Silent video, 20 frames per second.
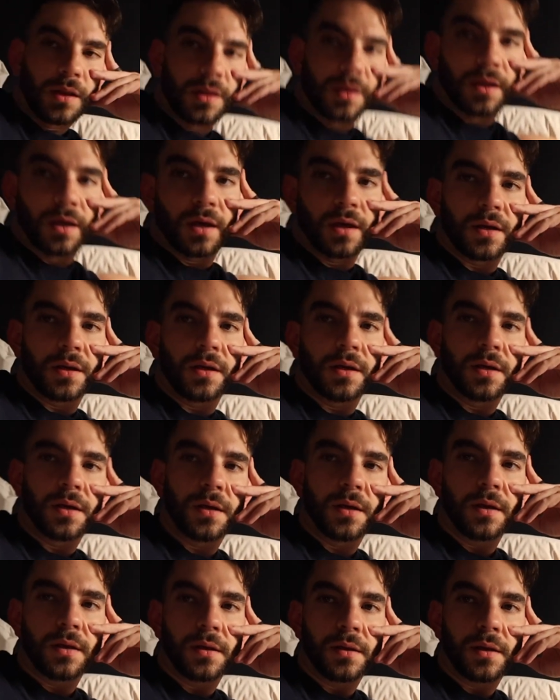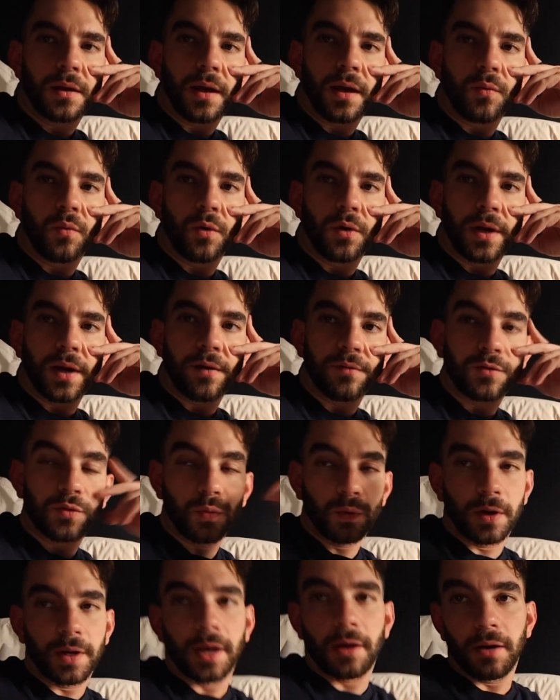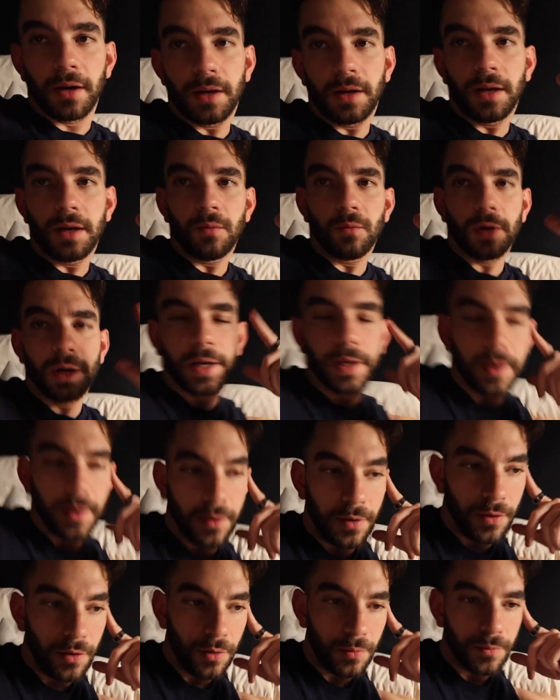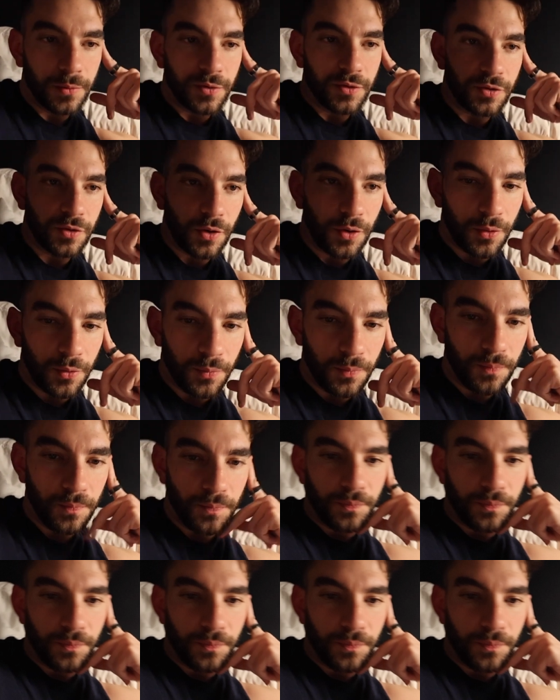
then I won't have to work out at night when I get home, so